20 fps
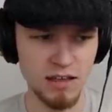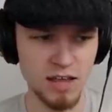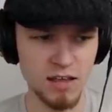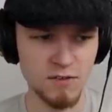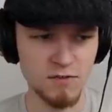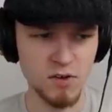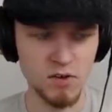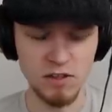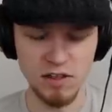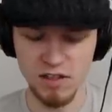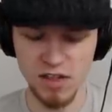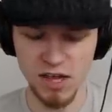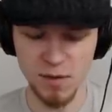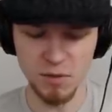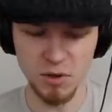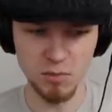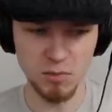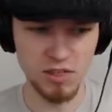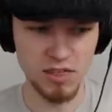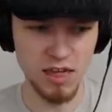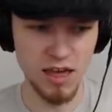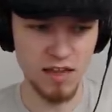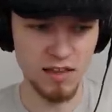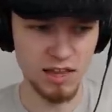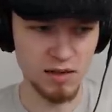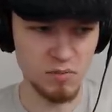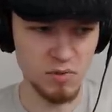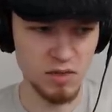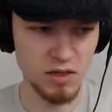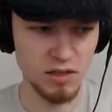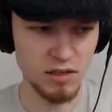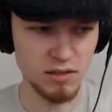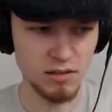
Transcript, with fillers: If only someone would tell him.